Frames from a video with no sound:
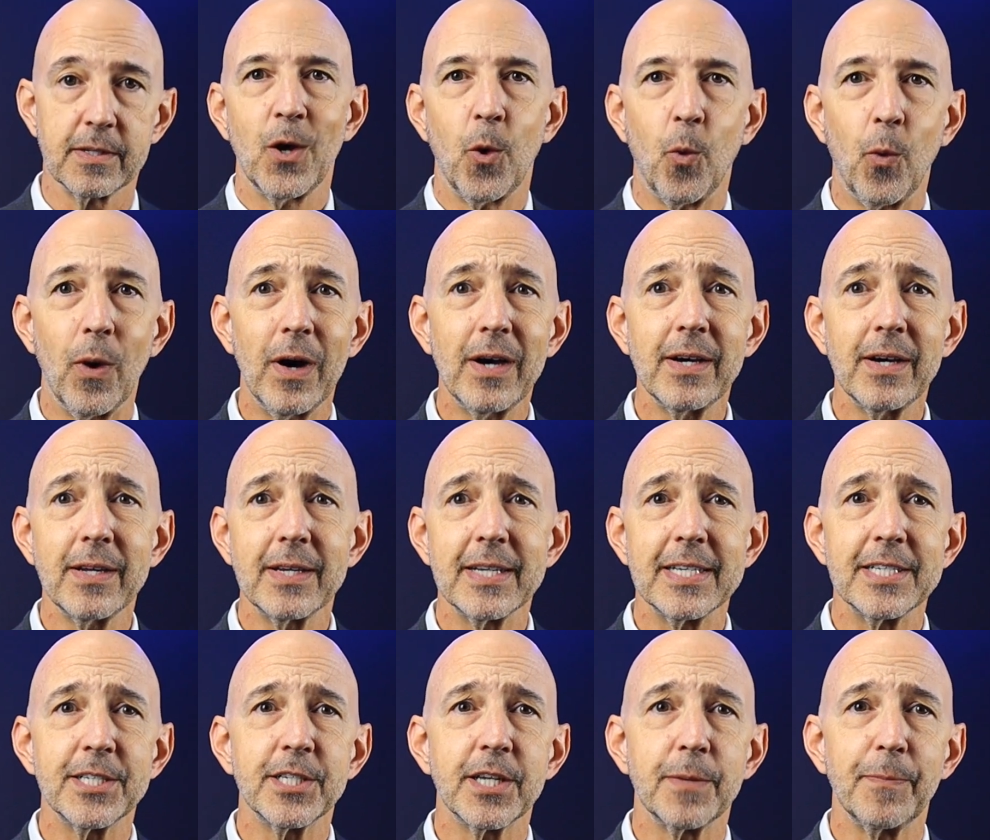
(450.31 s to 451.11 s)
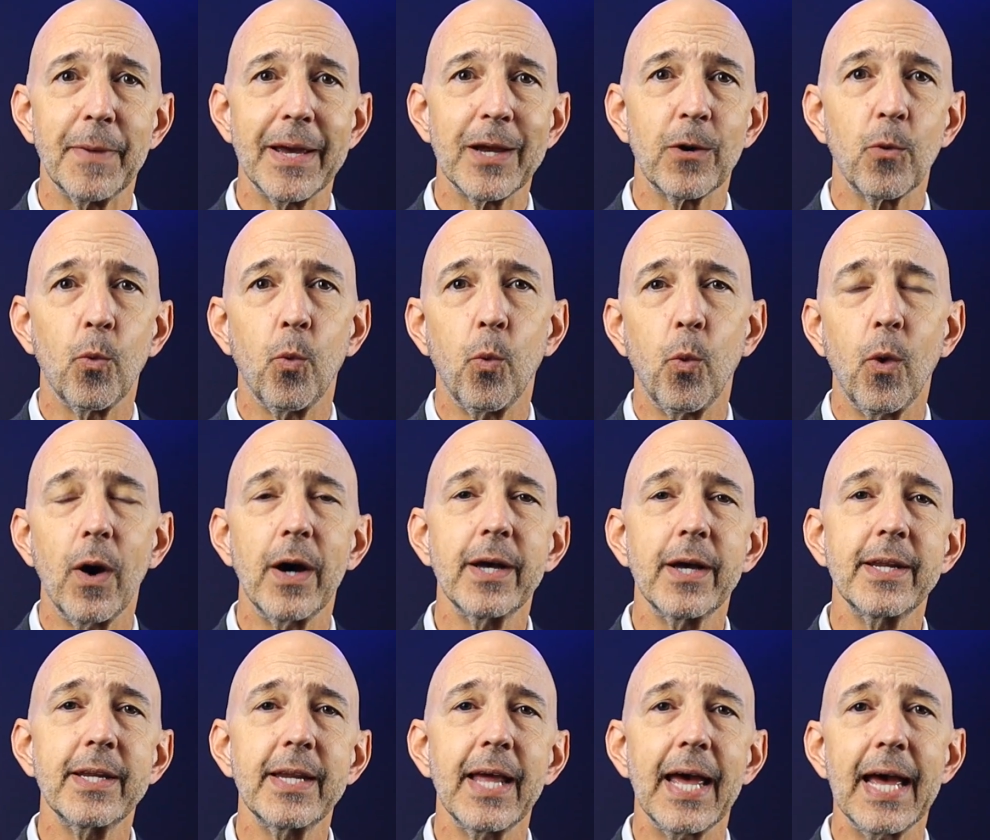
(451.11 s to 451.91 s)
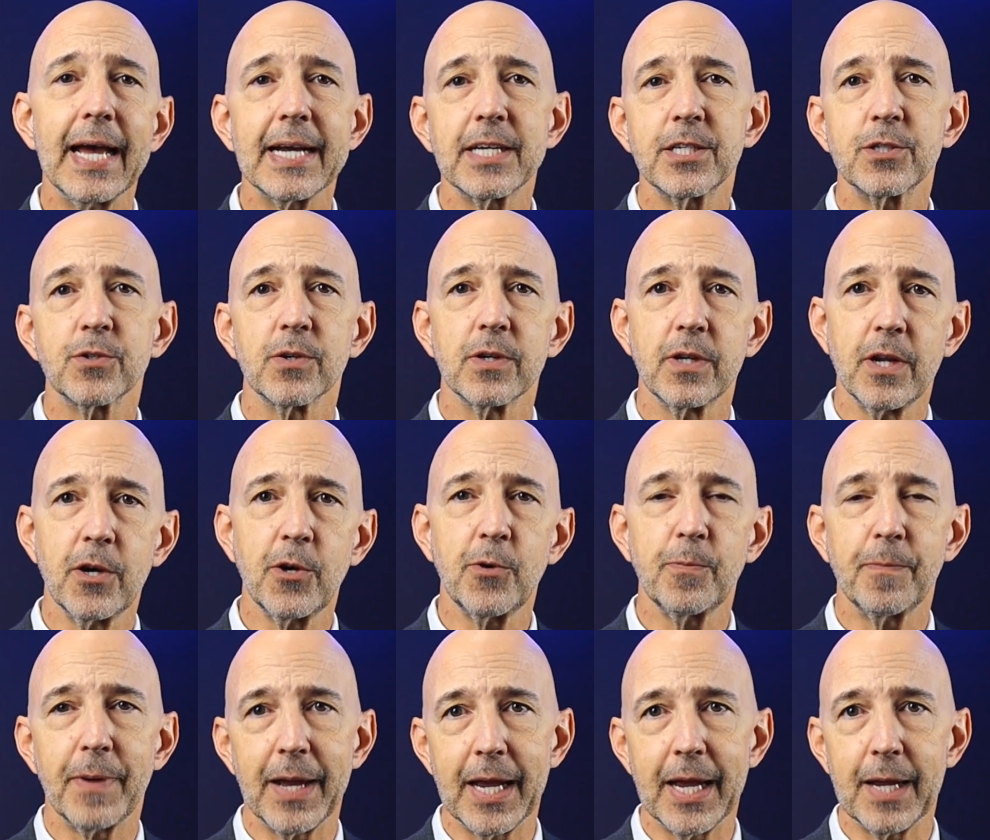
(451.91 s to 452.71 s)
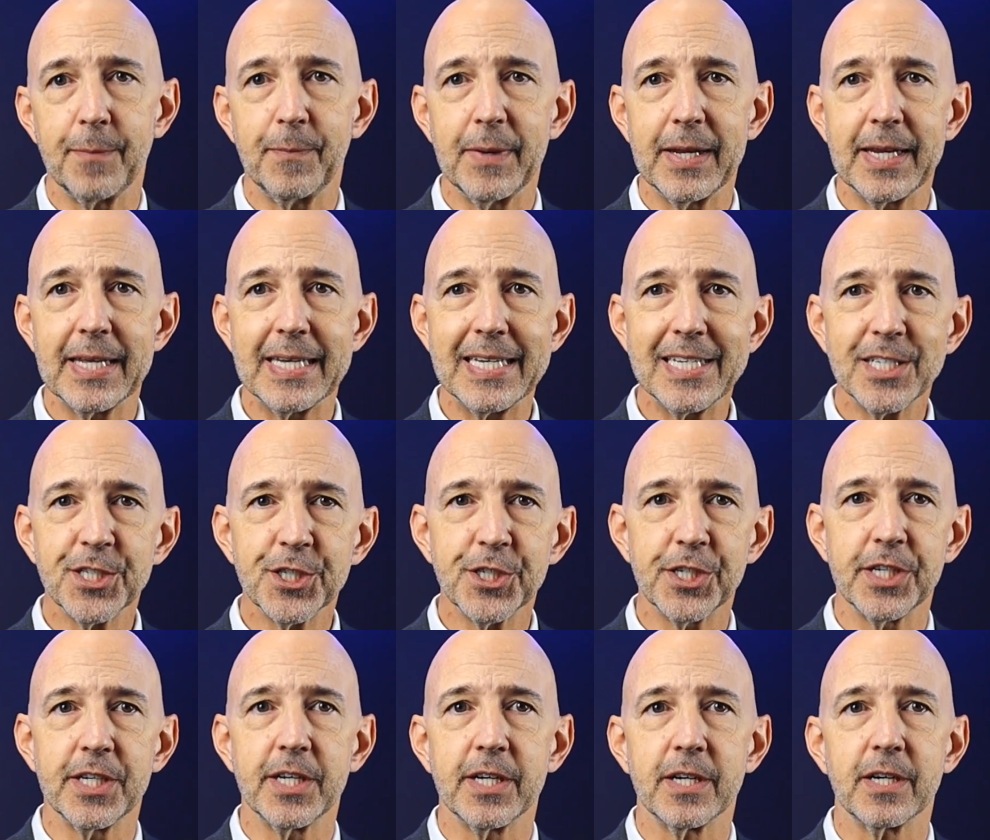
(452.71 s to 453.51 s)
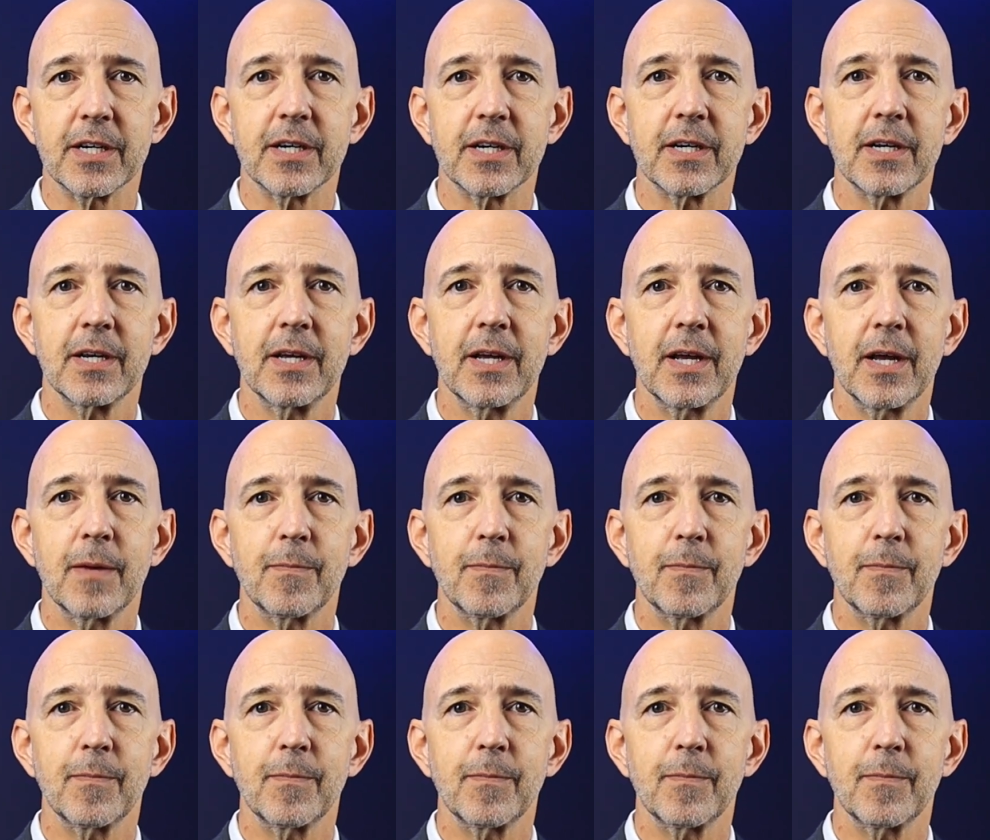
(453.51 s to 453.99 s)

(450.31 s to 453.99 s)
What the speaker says: One is to make one extra loan payment each year.